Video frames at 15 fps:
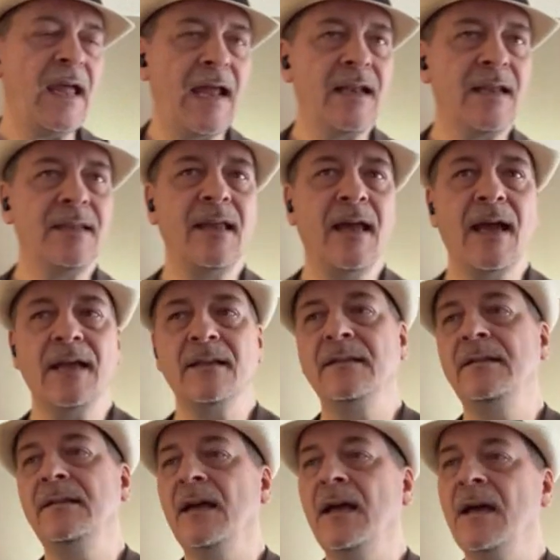added that
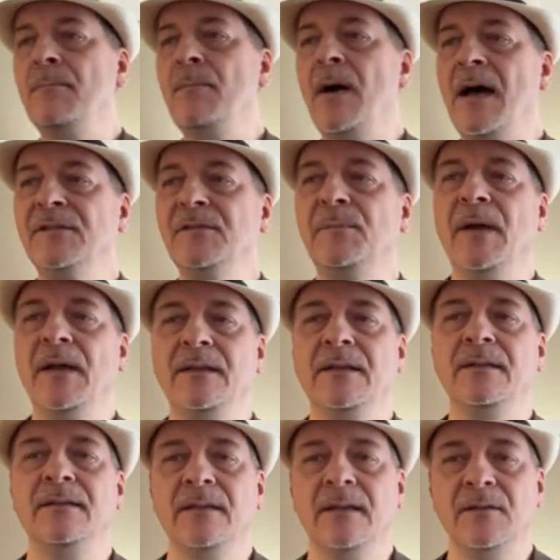pause button,
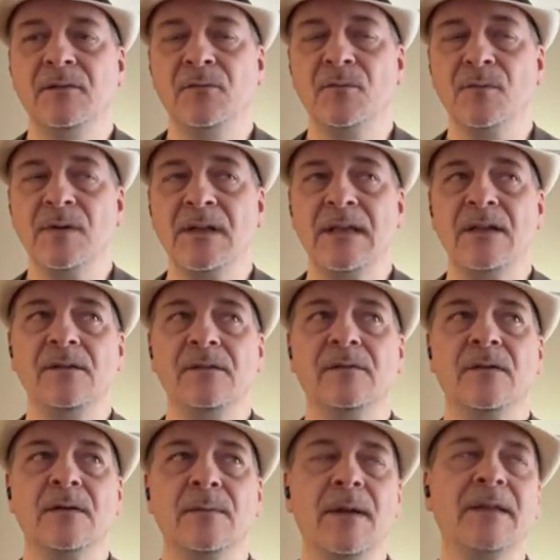really
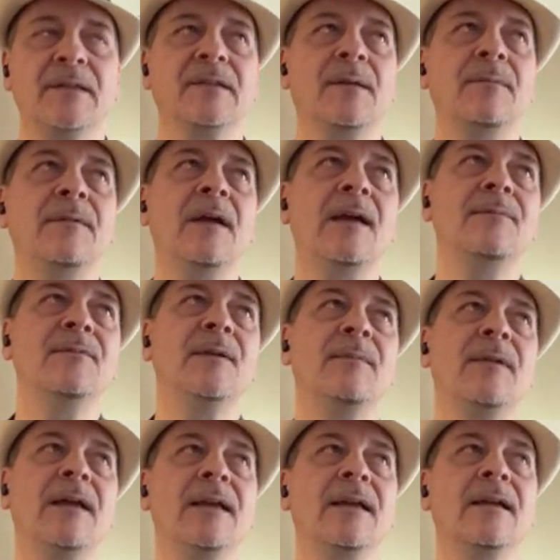useful. But sometimes I'm
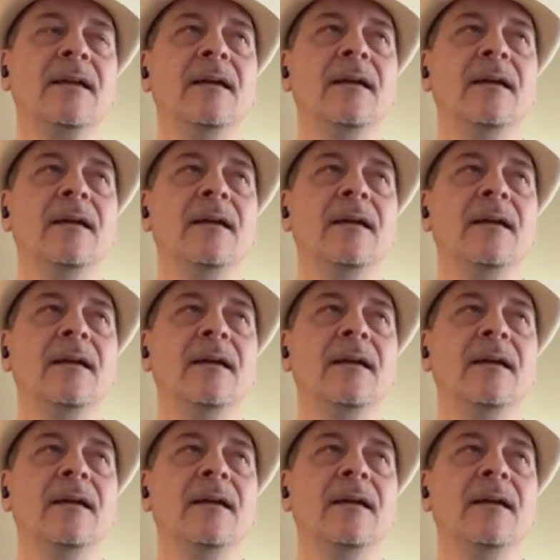like,